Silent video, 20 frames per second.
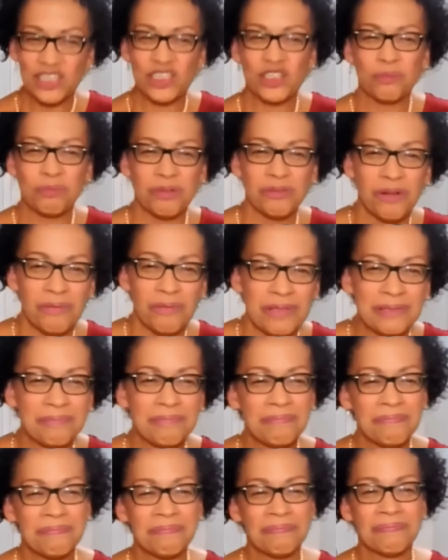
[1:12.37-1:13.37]

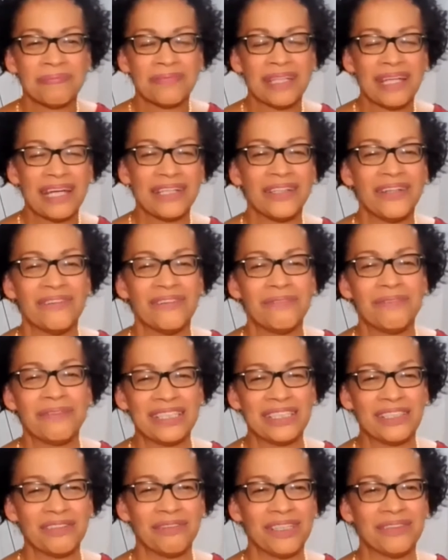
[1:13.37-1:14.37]
superwoman in your
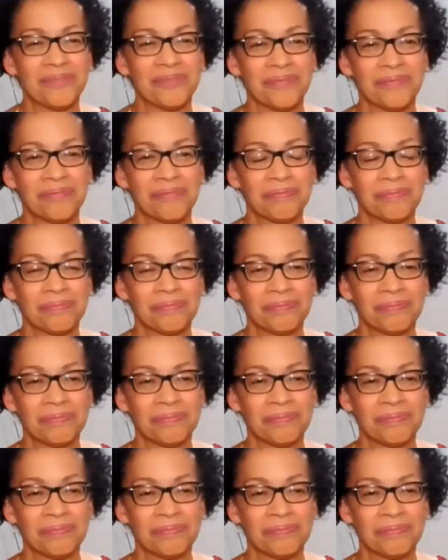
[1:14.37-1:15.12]
oh, she, lo- she